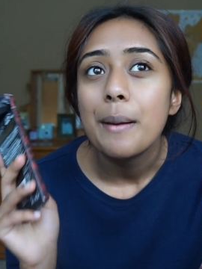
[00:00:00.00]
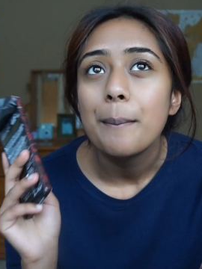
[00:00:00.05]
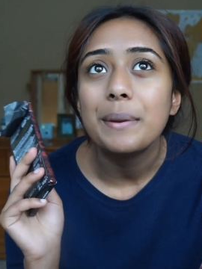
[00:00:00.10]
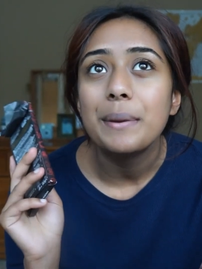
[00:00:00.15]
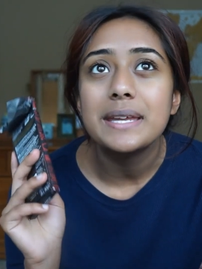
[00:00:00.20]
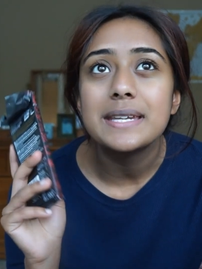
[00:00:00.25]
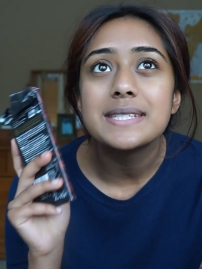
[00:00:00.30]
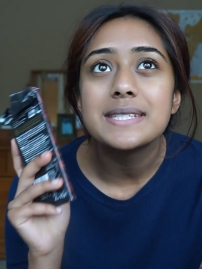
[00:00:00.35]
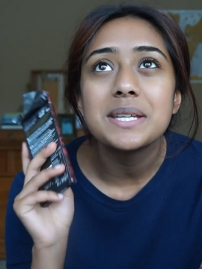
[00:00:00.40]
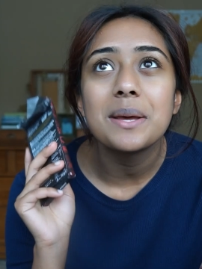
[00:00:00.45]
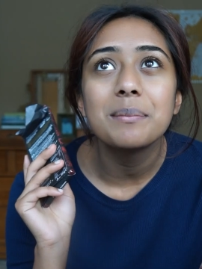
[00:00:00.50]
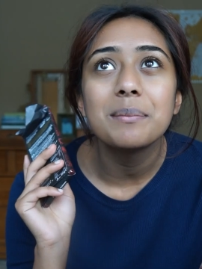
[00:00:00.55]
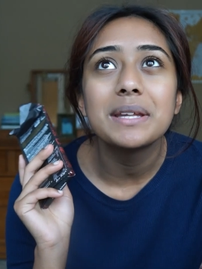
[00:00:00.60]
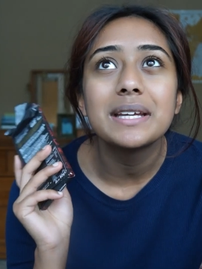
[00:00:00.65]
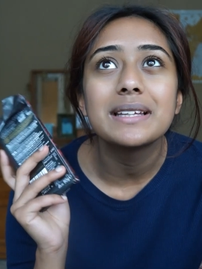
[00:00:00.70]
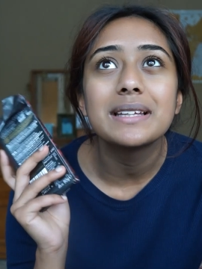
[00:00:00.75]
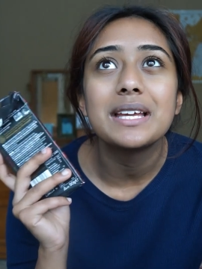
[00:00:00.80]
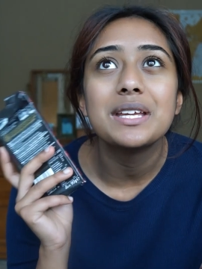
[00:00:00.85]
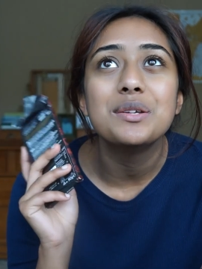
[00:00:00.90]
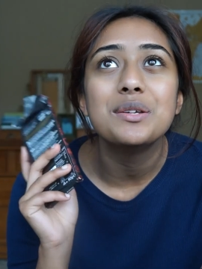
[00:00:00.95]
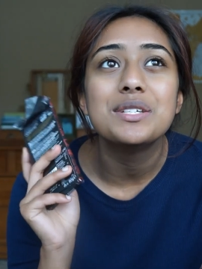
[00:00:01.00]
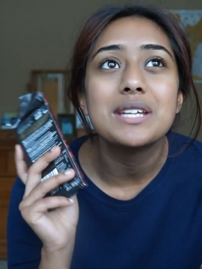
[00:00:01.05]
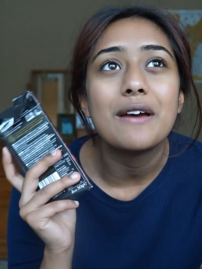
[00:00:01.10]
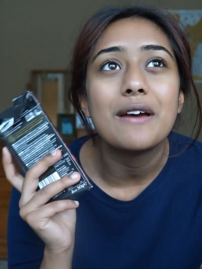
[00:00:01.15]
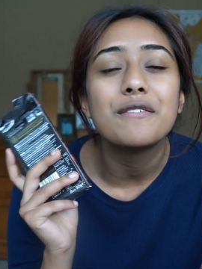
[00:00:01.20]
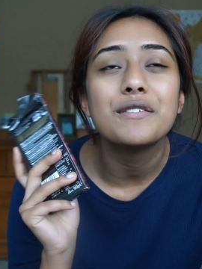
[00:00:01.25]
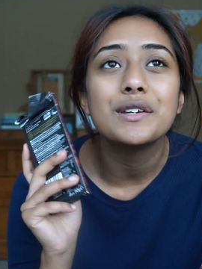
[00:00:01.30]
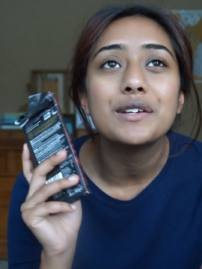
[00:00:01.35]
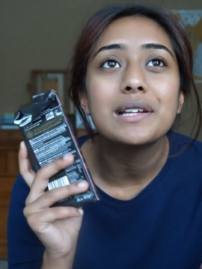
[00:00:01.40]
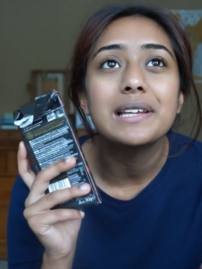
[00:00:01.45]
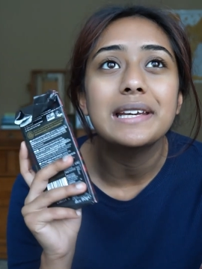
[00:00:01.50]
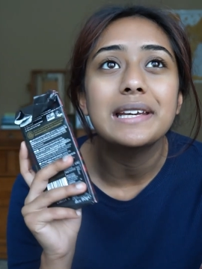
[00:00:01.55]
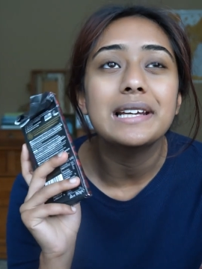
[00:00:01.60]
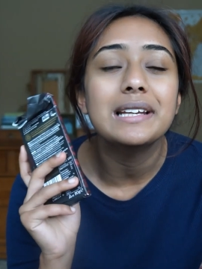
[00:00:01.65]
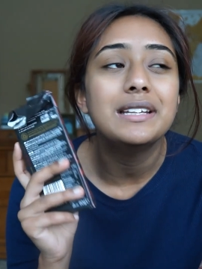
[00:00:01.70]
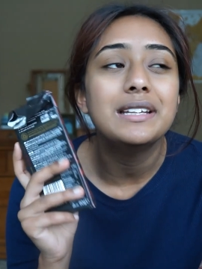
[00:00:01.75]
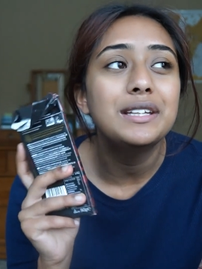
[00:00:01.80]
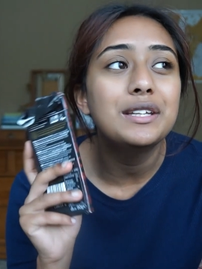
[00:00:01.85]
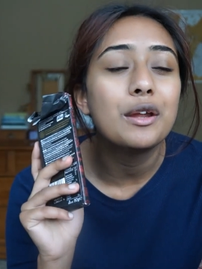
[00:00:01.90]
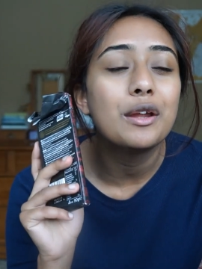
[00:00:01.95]
but it's something that you
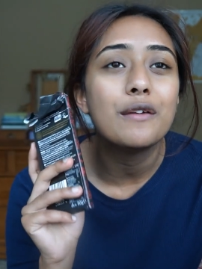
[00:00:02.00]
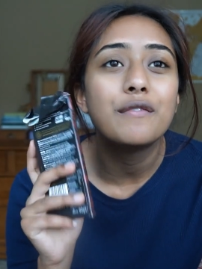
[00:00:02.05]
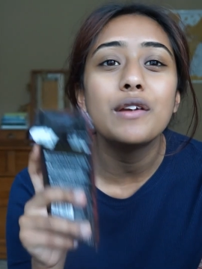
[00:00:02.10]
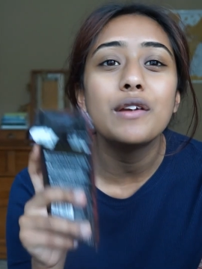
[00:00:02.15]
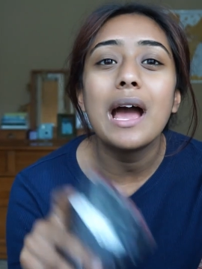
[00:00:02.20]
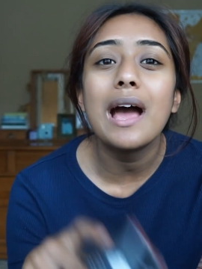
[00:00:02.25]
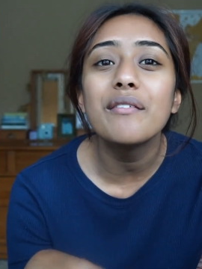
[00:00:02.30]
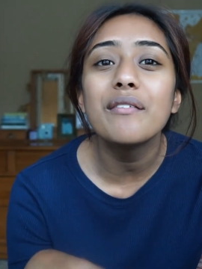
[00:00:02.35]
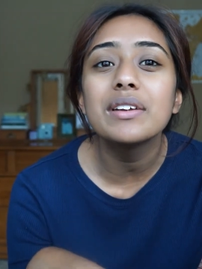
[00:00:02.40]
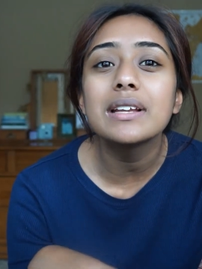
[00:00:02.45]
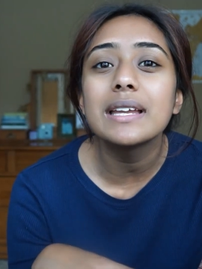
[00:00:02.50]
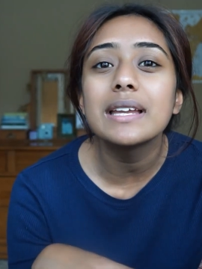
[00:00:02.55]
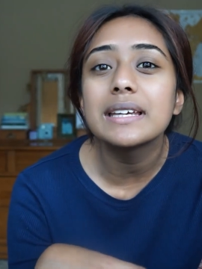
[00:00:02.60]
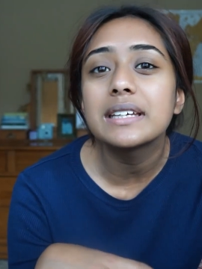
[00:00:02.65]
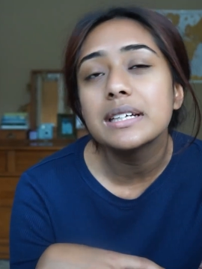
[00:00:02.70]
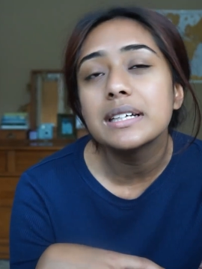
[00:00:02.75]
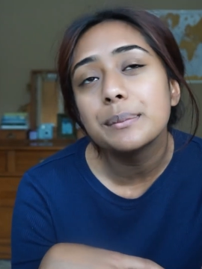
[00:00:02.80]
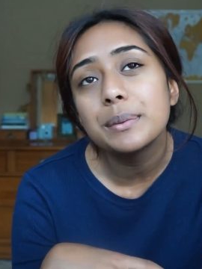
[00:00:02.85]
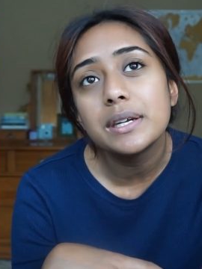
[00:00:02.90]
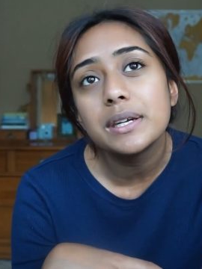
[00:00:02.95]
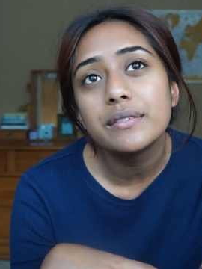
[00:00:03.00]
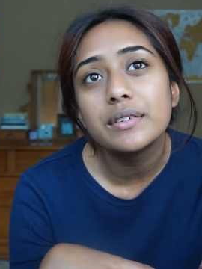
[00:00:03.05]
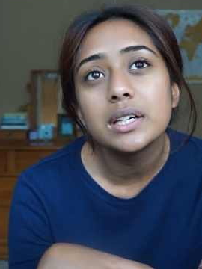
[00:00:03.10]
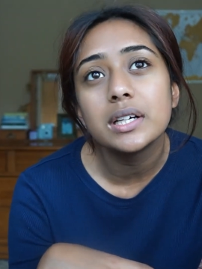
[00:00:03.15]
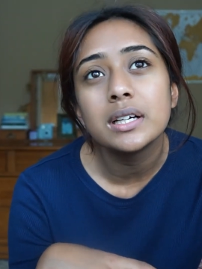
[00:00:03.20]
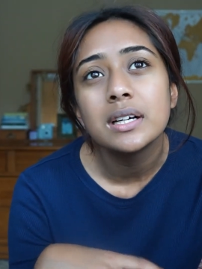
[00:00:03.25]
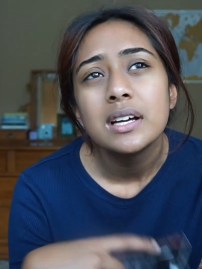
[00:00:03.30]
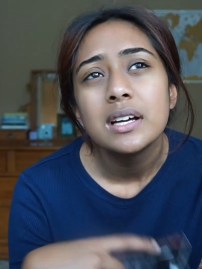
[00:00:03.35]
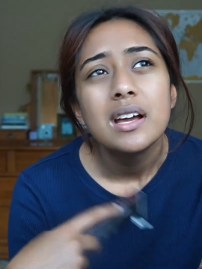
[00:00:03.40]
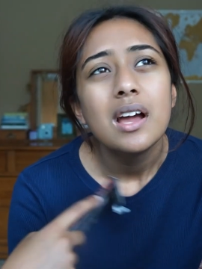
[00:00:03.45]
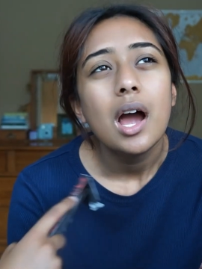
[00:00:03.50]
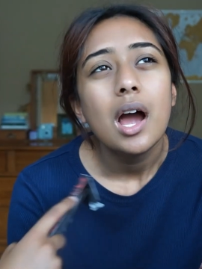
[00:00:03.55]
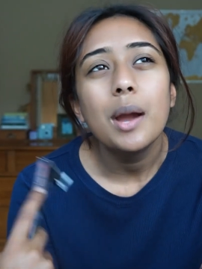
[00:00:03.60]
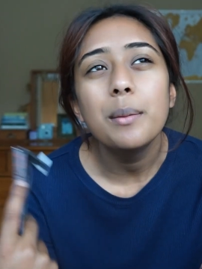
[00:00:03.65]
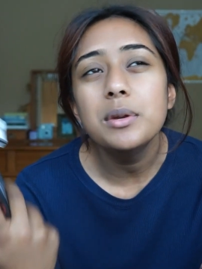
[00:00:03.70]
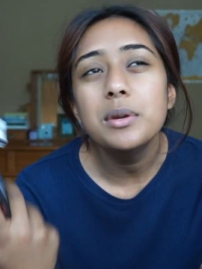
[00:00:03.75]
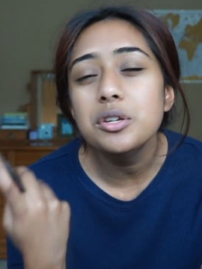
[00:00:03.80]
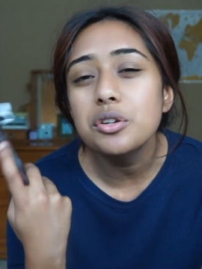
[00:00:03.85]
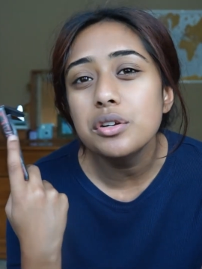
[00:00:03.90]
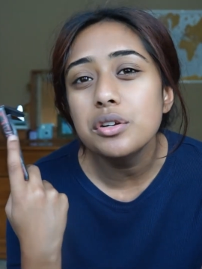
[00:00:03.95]
definitely, you know, if you're having like a bit of a,
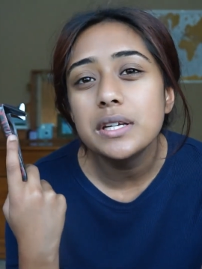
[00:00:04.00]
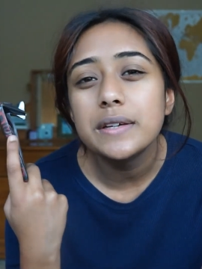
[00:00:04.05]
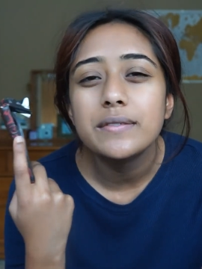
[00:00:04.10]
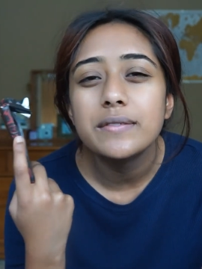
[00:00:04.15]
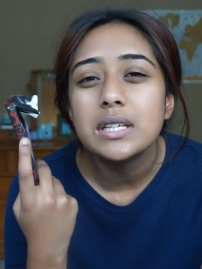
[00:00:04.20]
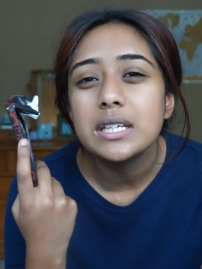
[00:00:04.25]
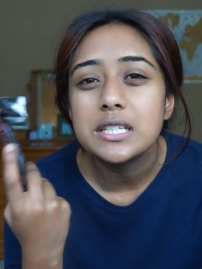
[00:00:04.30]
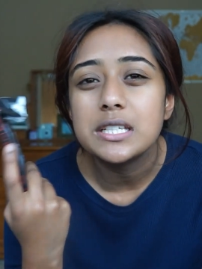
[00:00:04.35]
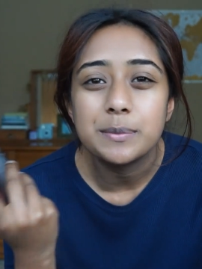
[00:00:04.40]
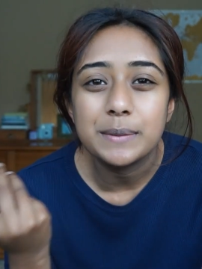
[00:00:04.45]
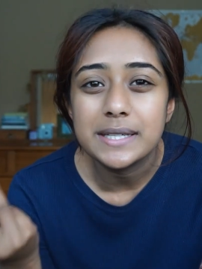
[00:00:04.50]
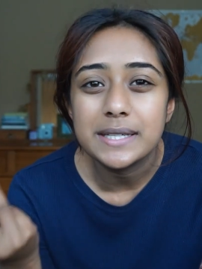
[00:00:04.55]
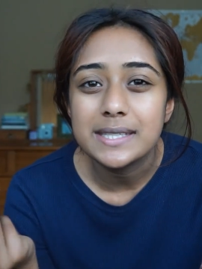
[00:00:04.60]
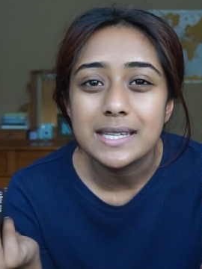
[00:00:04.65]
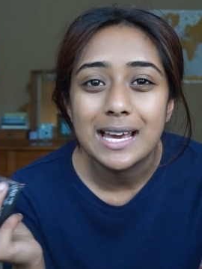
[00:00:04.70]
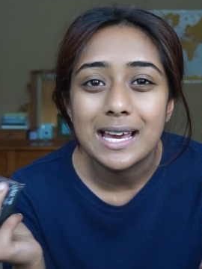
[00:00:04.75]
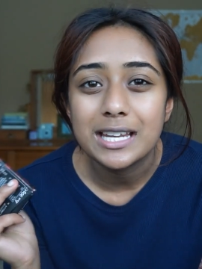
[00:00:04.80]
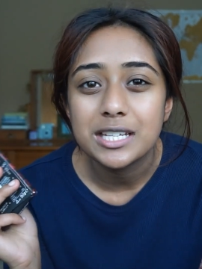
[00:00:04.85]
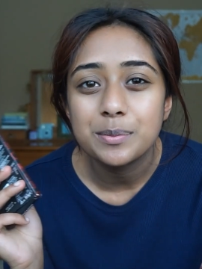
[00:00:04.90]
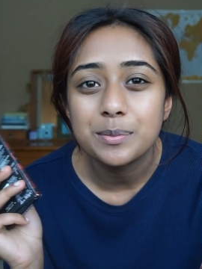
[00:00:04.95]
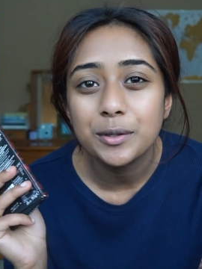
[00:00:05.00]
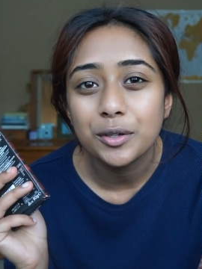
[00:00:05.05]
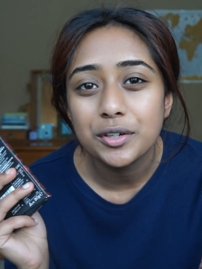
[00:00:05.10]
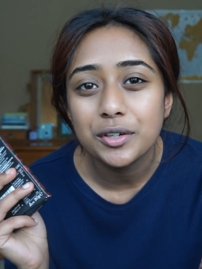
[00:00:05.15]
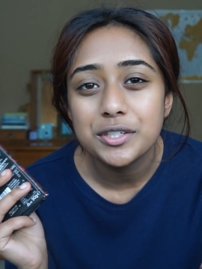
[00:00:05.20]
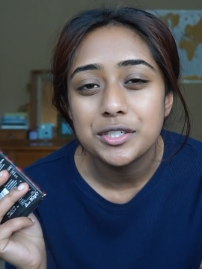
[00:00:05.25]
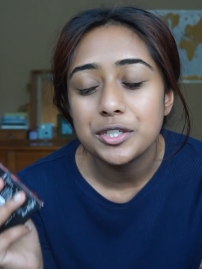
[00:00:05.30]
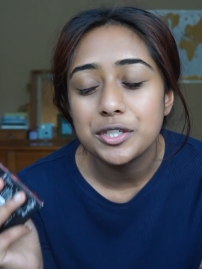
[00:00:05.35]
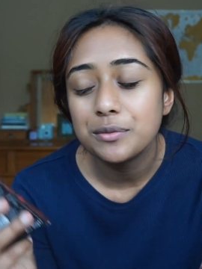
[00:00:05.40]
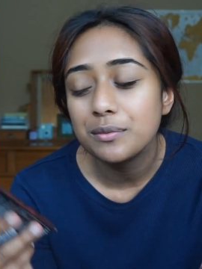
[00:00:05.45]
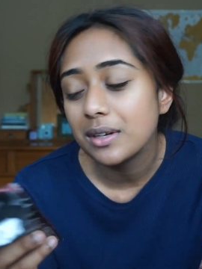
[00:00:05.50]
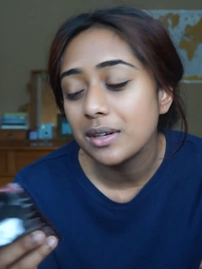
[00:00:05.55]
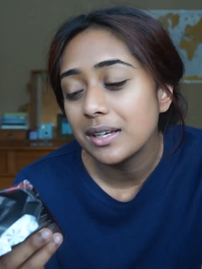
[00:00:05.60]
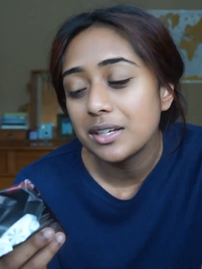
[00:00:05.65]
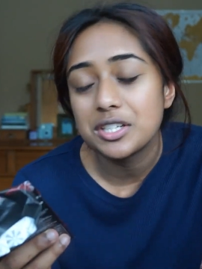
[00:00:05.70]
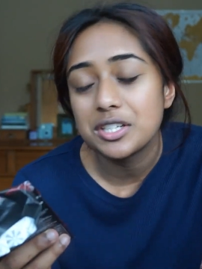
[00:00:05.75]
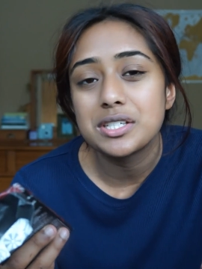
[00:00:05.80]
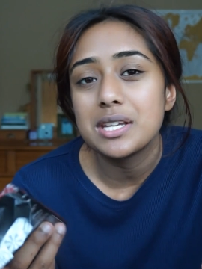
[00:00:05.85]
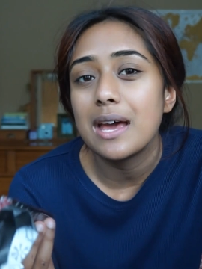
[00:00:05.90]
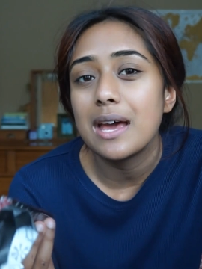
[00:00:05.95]
I mean, you don't even need to be sad, to be honest, to
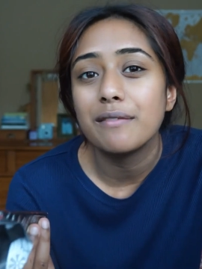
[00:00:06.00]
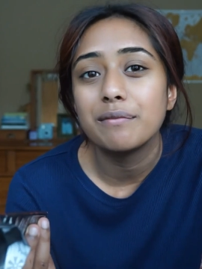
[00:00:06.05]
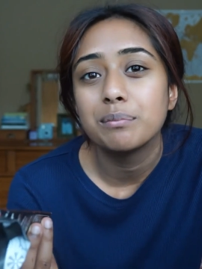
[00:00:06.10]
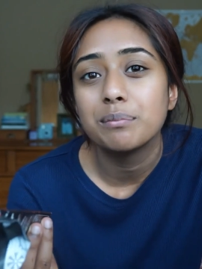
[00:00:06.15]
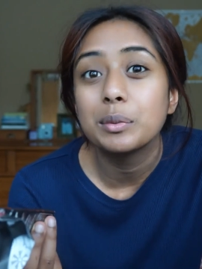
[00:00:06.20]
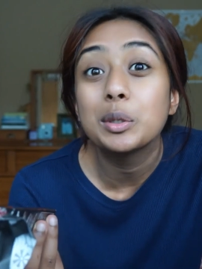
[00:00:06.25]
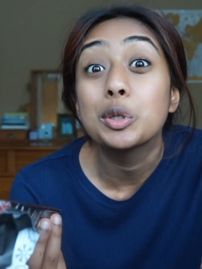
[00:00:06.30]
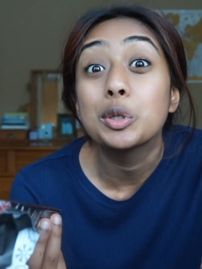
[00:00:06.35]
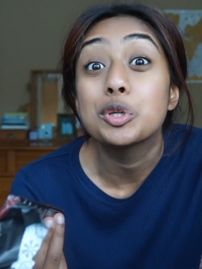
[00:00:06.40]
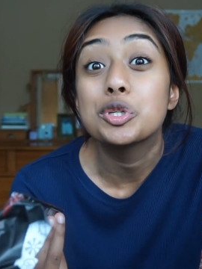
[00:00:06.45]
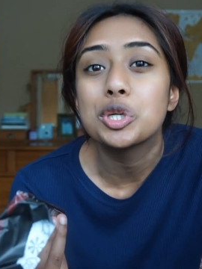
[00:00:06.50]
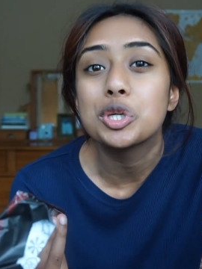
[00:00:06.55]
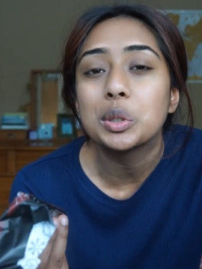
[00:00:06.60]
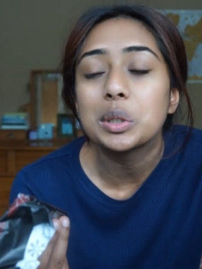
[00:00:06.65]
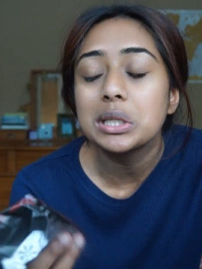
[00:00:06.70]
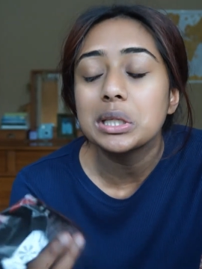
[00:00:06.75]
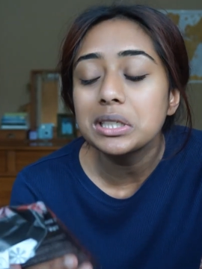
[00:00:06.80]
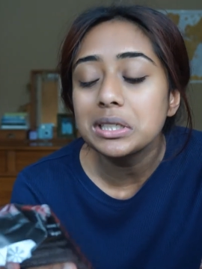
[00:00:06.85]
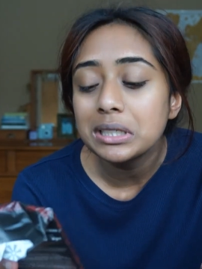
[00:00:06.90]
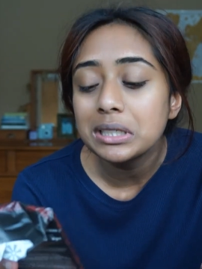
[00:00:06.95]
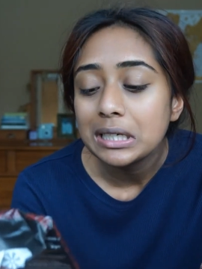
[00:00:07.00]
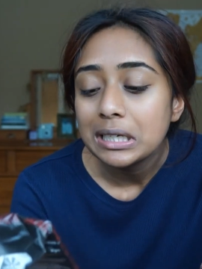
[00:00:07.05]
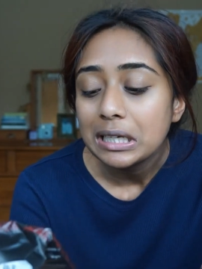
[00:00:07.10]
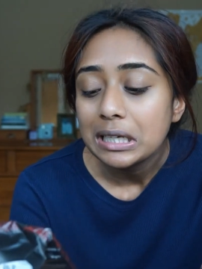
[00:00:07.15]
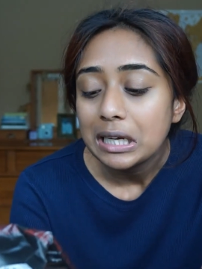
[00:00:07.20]
like just have good chocolate.